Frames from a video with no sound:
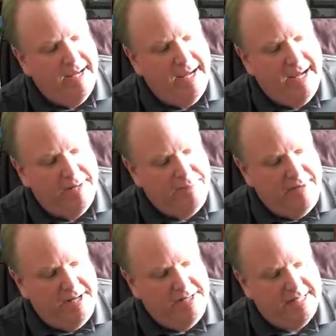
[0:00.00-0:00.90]
And
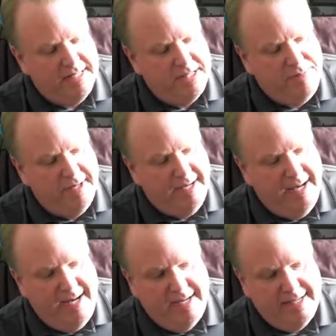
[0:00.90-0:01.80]
Bench had such big
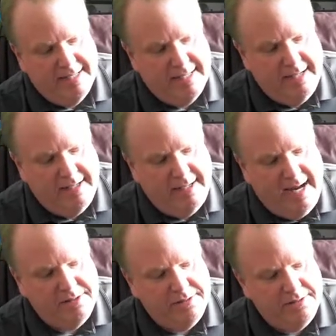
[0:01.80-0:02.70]
hands, he could
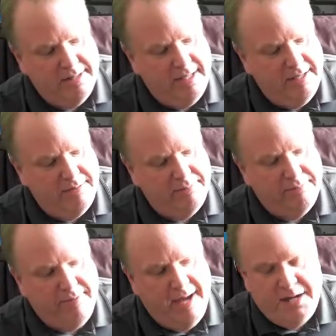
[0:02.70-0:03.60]
actually
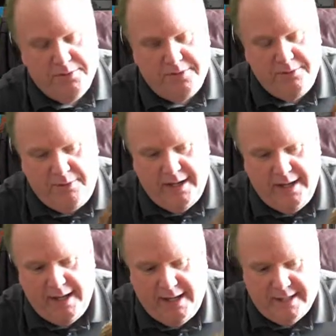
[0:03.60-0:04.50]
catch with the one
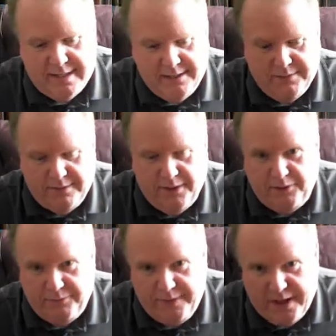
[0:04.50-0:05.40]
hand instead of the
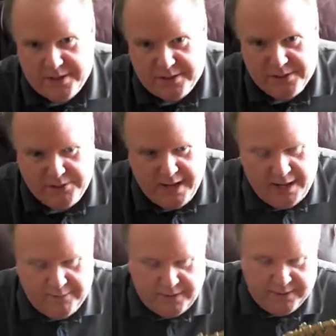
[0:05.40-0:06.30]
old-fashioned
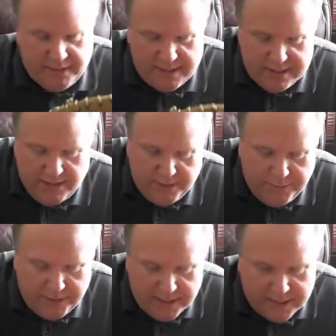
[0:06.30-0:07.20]
two-can method. And he started
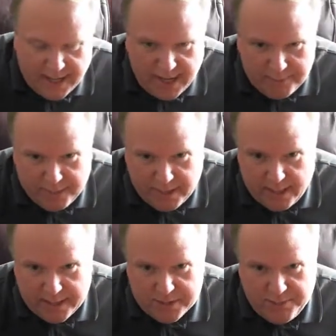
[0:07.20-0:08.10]
putting his hand
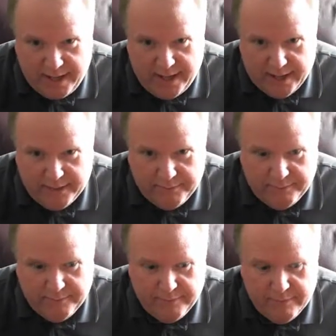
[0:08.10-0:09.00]
behind his back
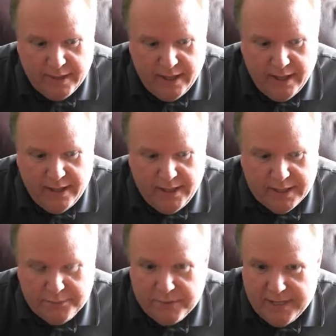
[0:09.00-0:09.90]

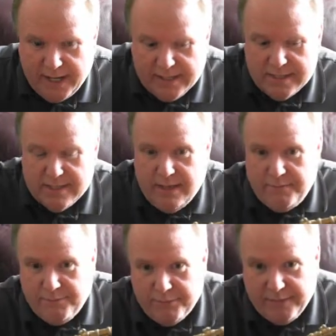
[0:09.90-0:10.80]
to protect his
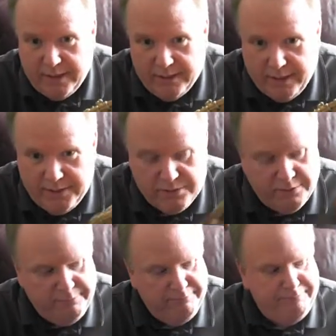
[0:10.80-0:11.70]
thumb from getting injured.